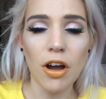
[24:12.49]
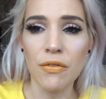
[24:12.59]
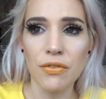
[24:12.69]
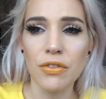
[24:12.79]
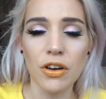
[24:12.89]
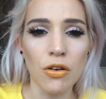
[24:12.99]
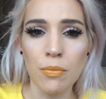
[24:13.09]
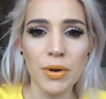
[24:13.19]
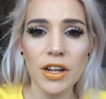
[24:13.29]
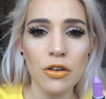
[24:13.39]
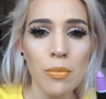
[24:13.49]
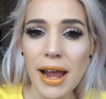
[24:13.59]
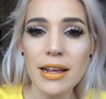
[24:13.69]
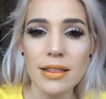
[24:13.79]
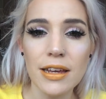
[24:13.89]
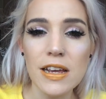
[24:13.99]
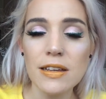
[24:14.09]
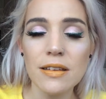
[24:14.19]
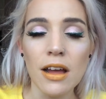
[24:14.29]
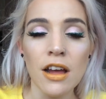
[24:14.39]
of the company who made
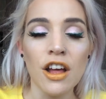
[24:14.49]
these,